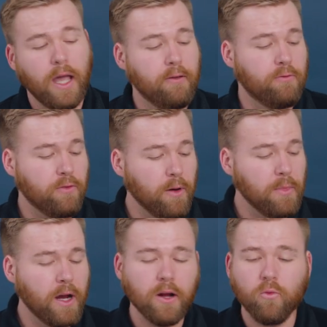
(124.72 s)
And from
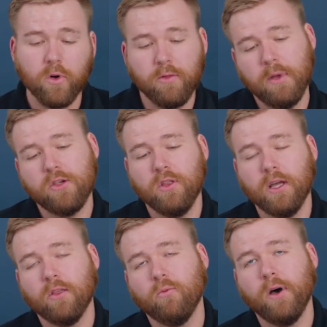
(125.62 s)
there, it's worth
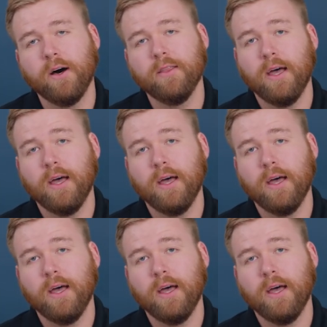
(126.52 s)
mentioning as well